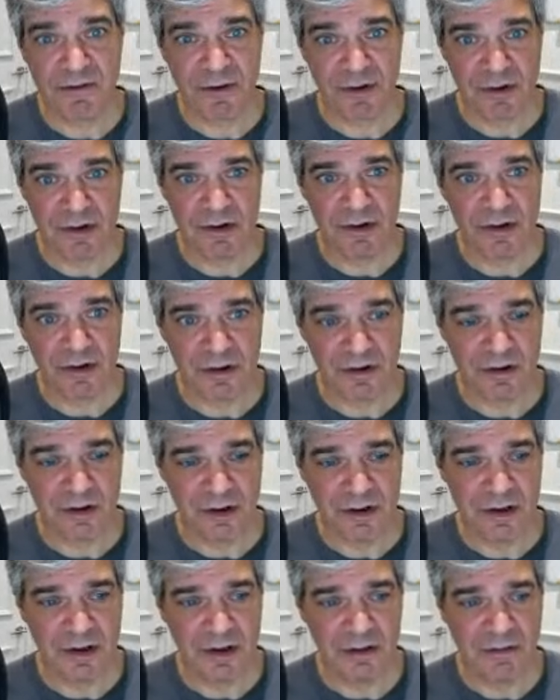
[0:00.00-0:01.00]
for your
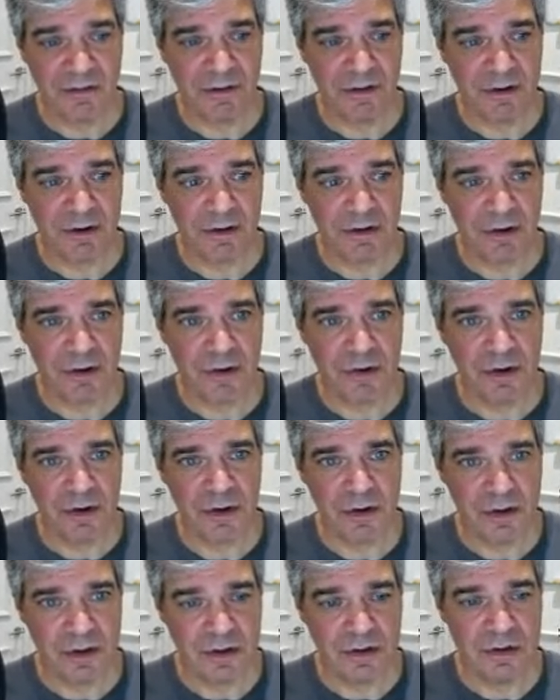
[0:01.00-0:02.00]

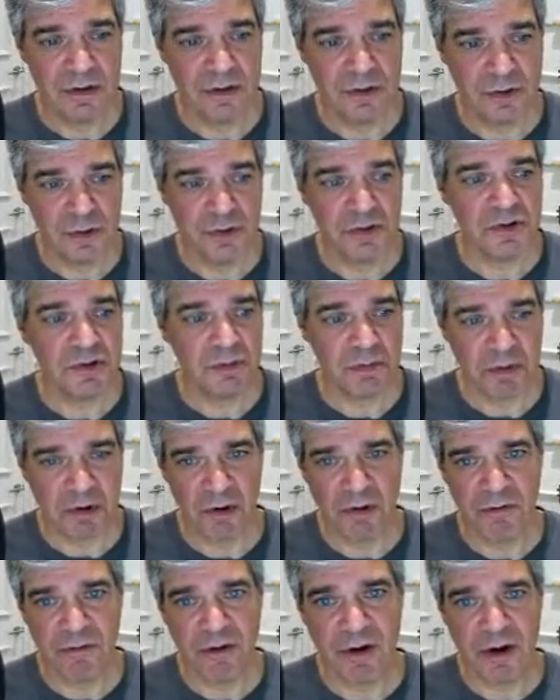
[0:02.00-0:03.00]
own user
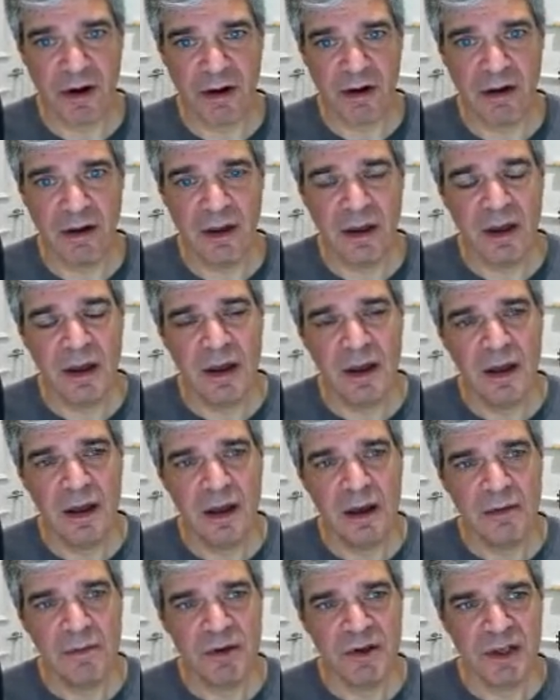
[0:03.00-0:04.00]
profile,
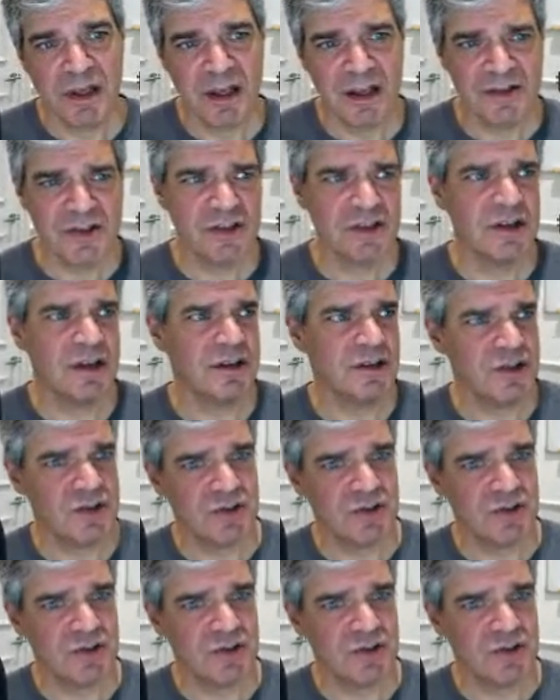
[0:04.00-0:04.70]
but you can't just like